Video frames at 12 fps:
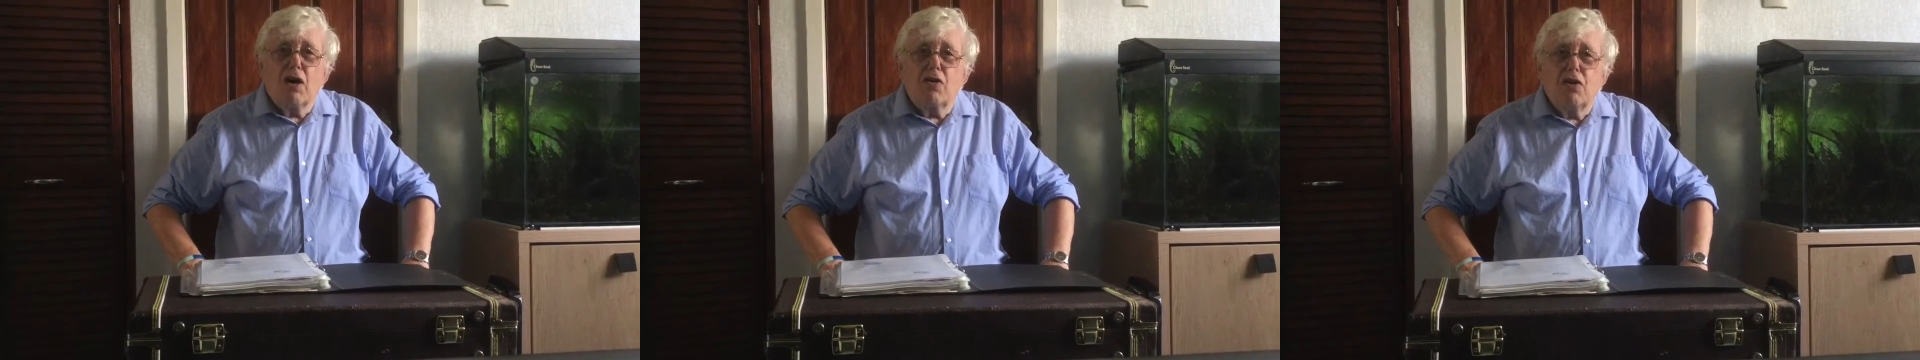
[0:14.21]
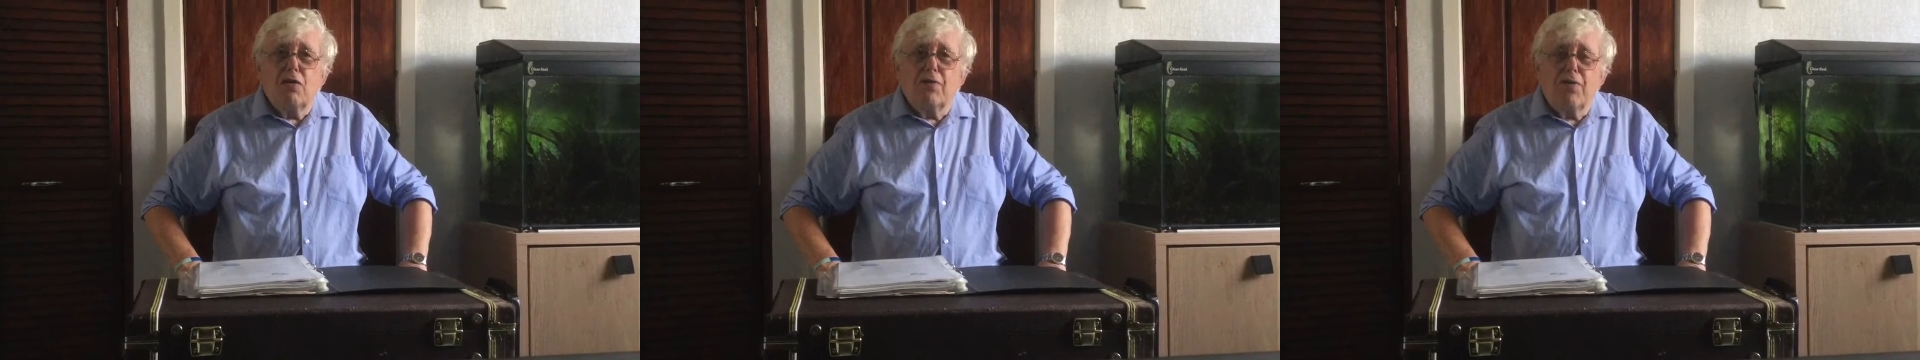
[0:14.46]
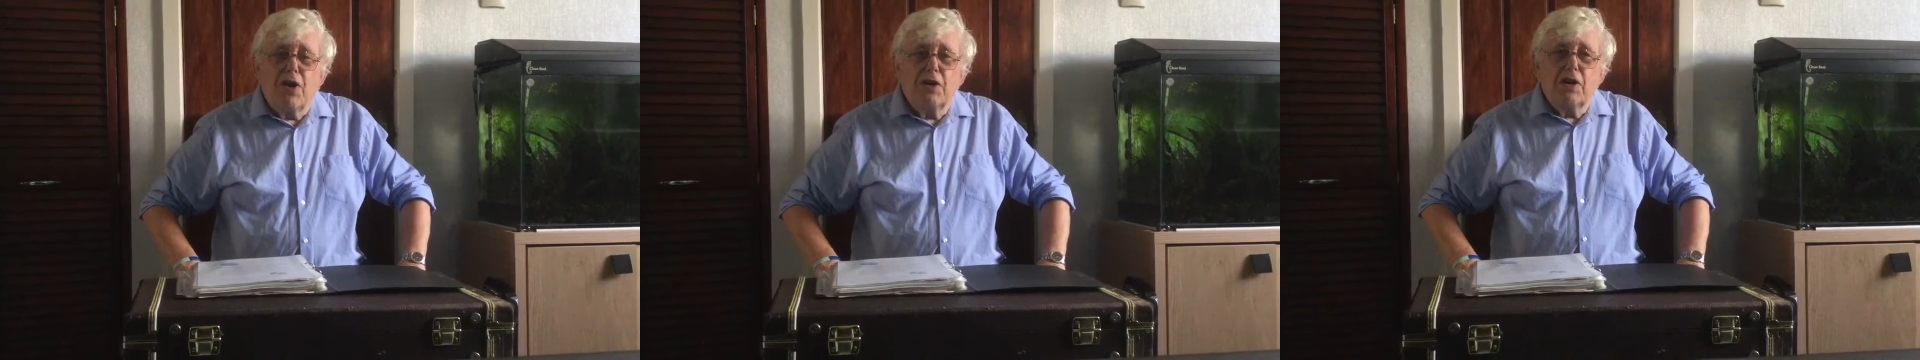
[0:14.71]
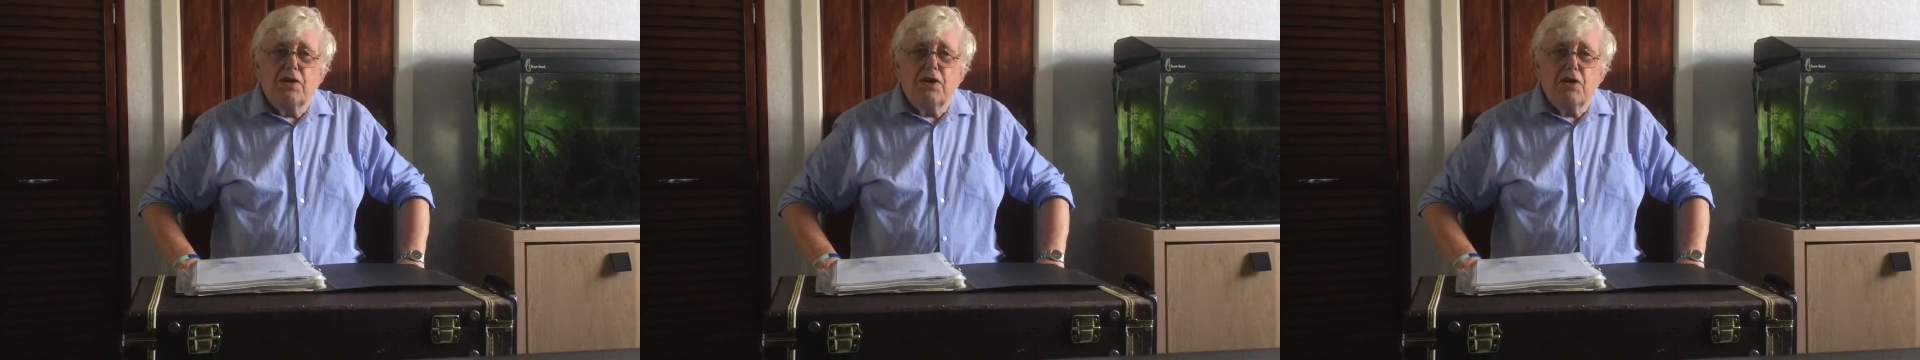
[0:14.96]
I couldn't
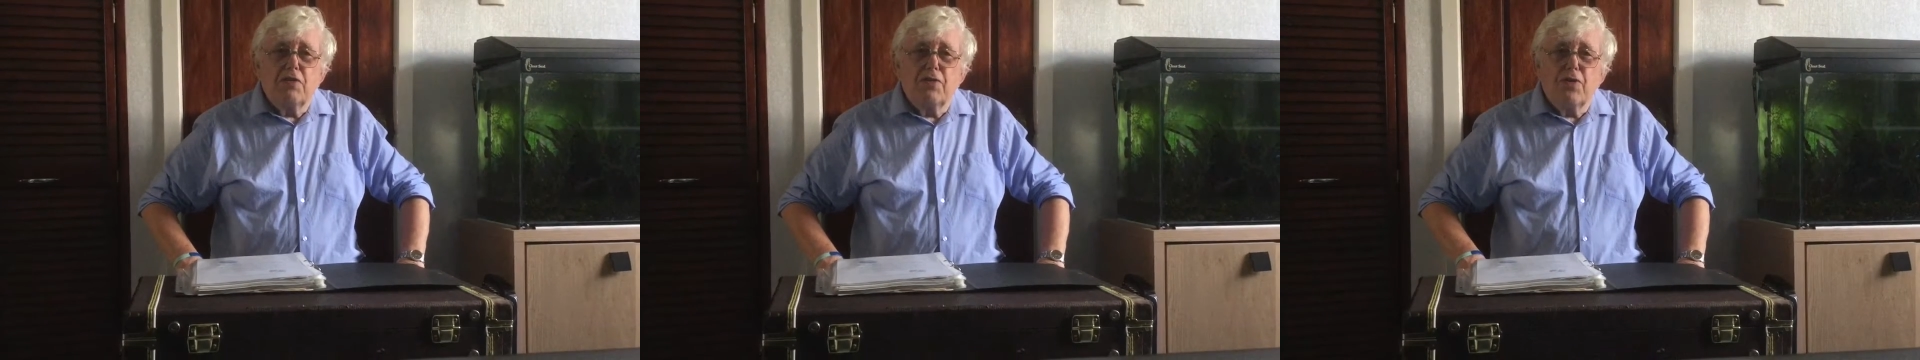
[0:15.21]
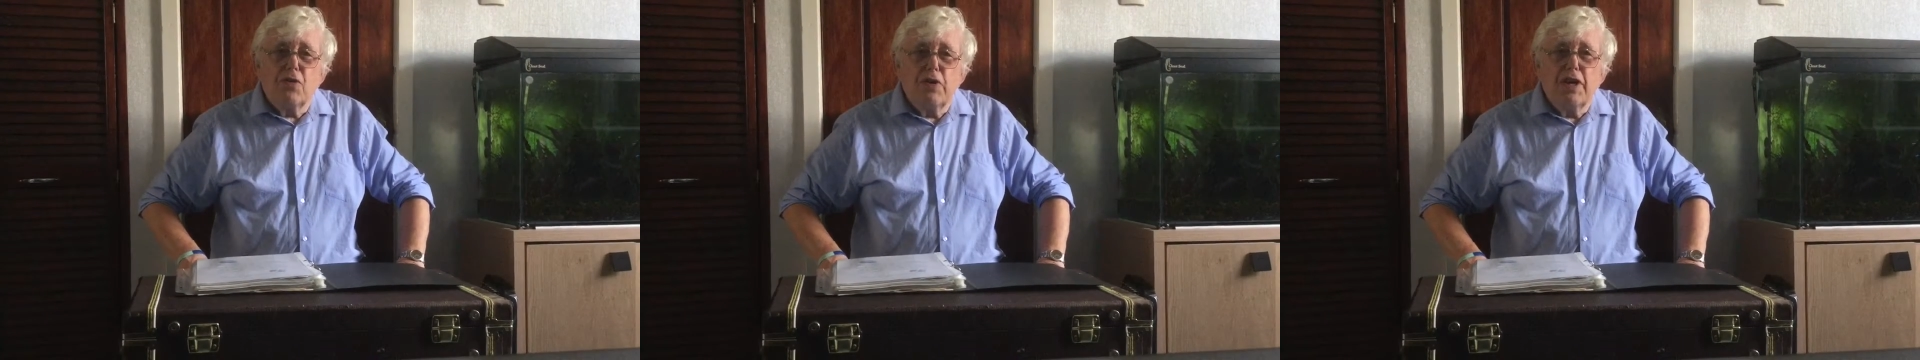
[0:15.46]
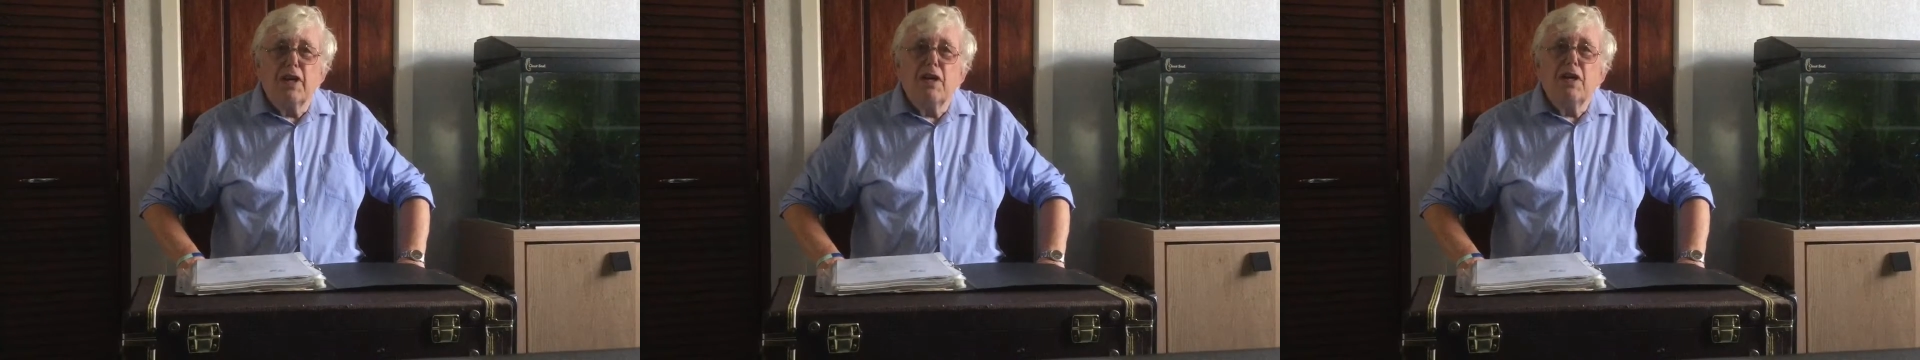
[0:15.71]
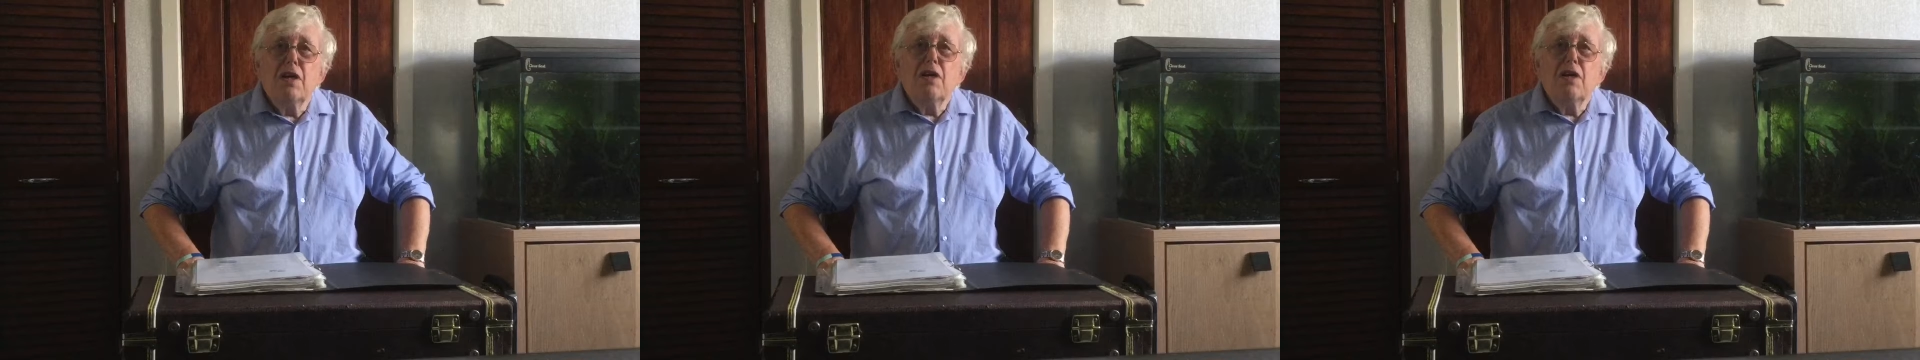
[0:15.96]
find a tune for it,